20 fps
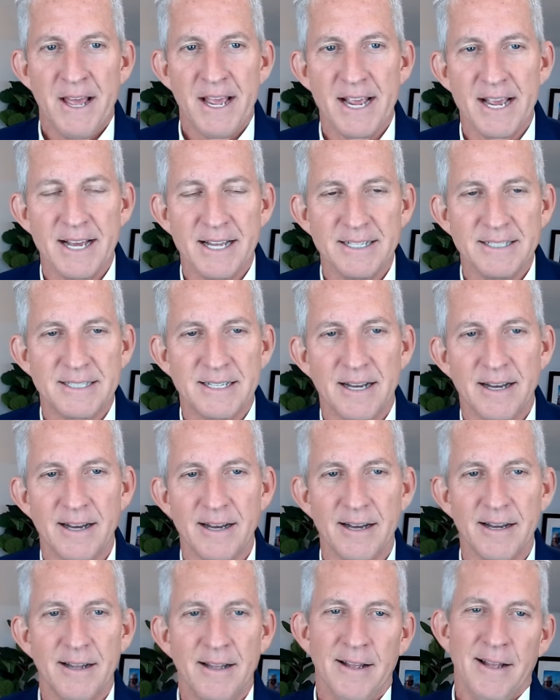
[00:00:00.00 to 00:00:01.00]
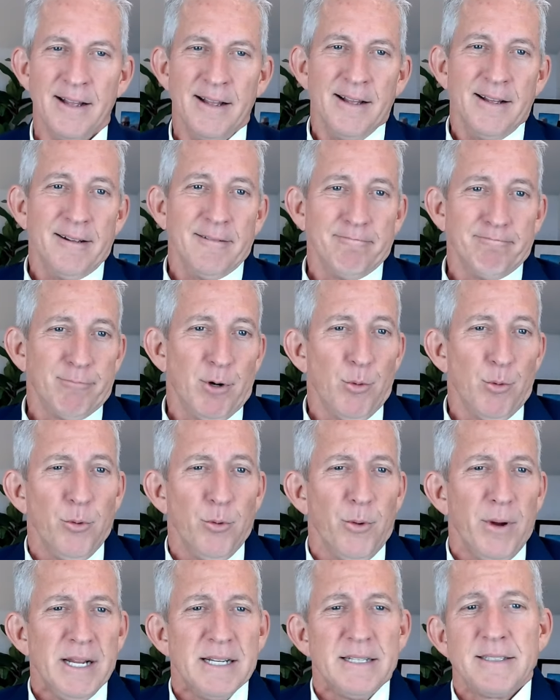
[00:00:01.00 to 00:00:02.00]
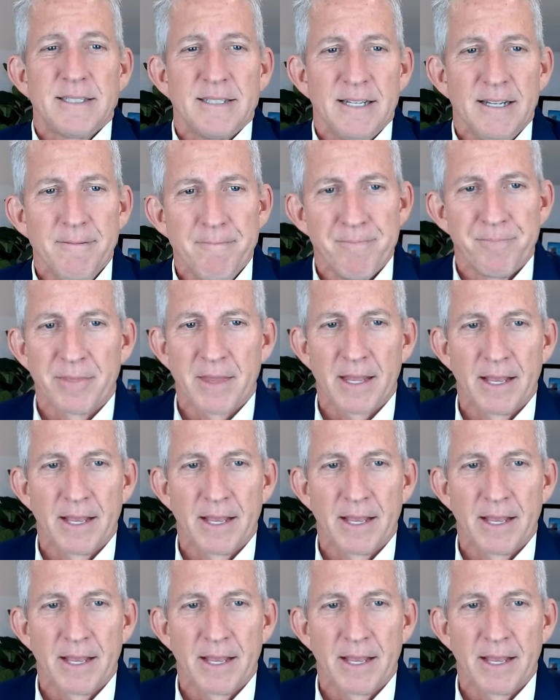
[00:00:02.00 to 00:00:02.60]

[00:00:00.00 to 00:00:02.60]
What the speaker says: And but we'll wait and see.